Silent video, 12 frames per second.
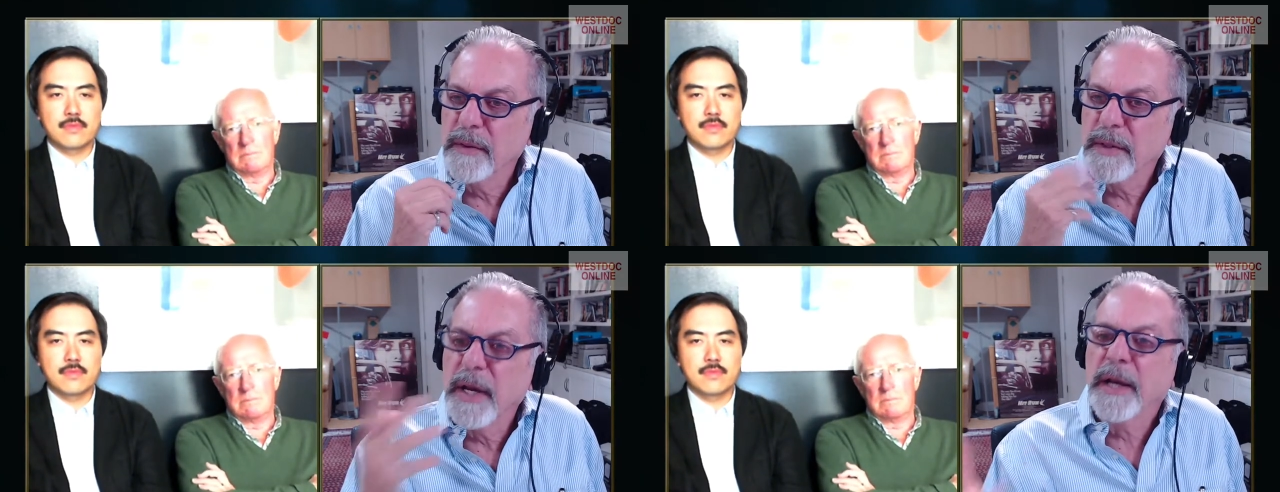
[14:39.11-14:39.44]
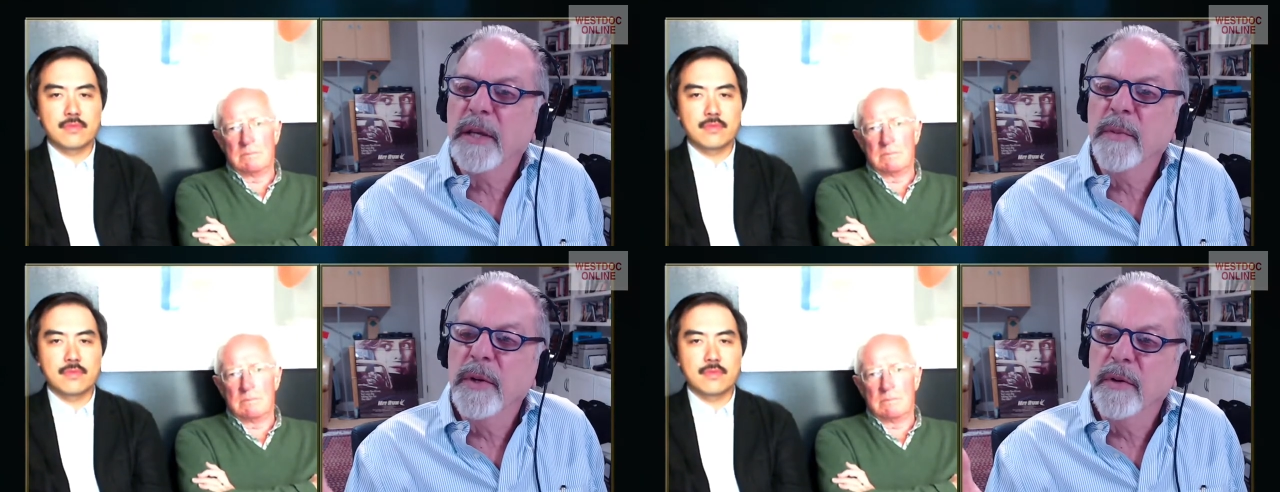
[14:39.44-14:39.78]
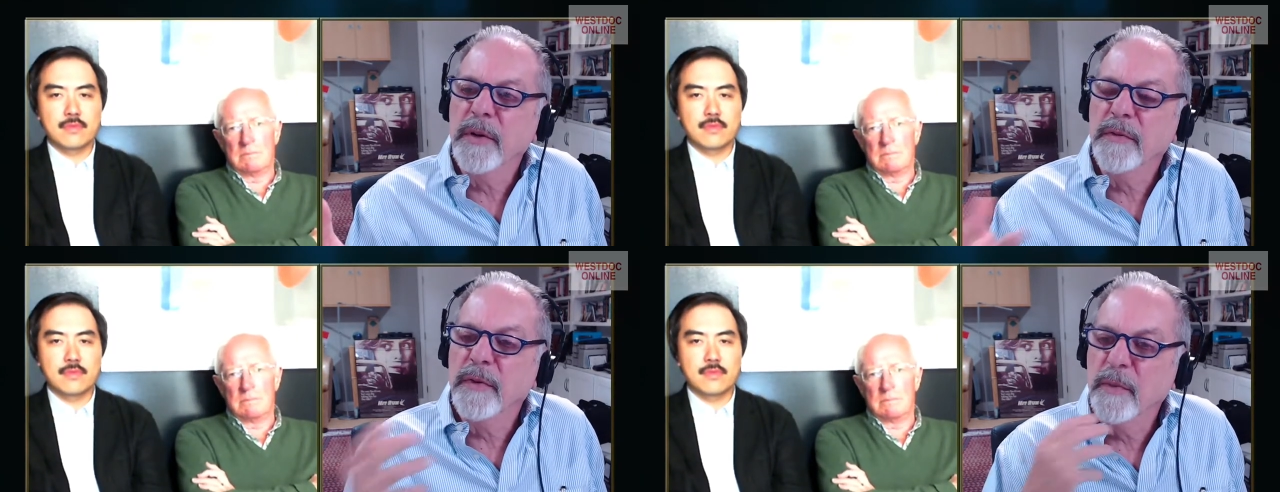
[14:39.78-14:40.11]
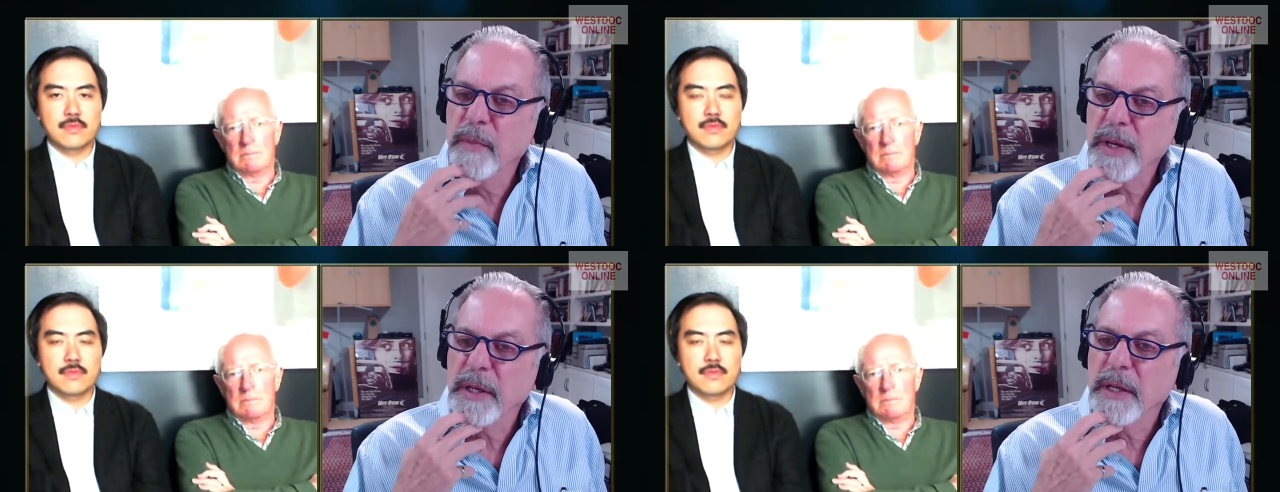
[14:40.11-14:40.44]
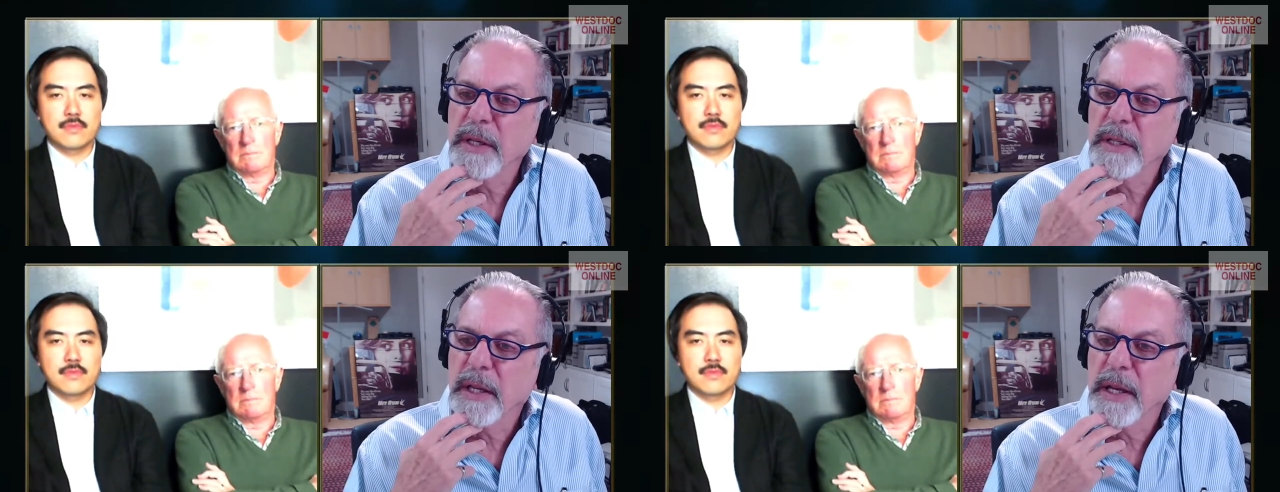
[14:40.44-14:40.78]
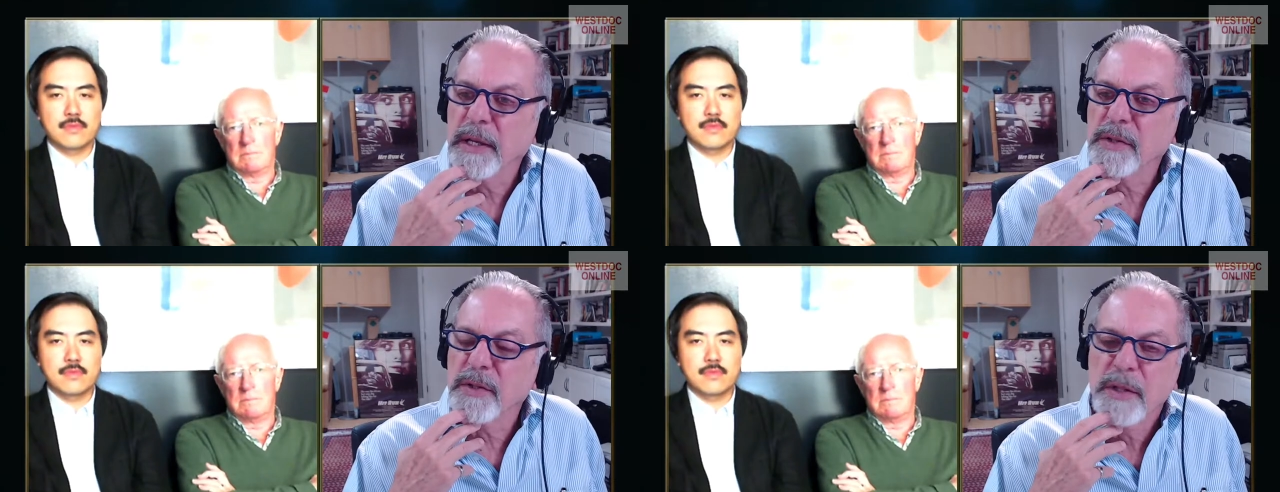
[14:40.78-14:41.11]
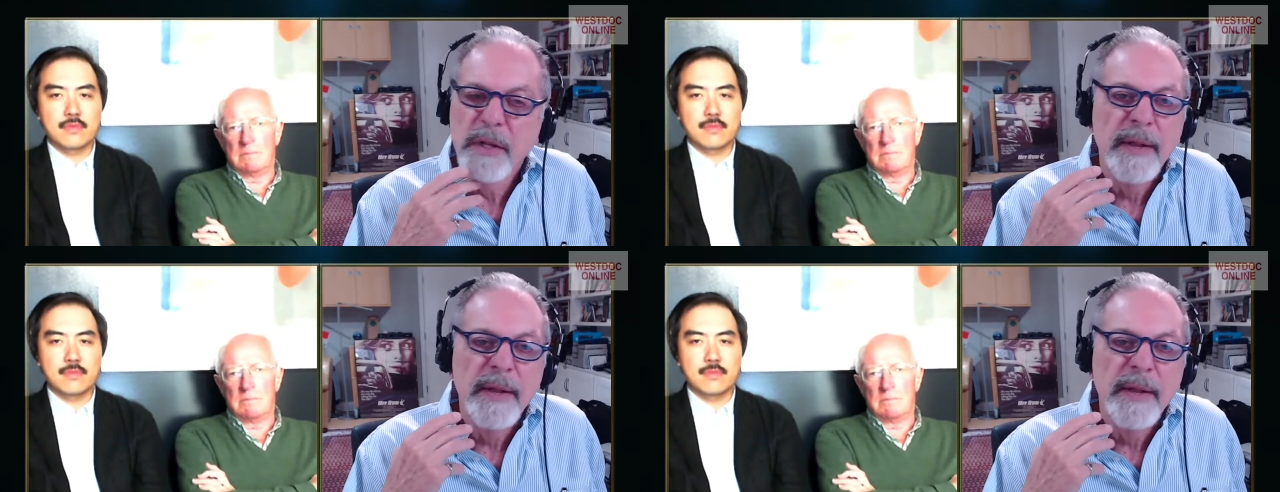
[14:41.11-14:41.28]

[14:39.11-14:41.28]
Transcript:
Speaker 1: documentary filmmaking class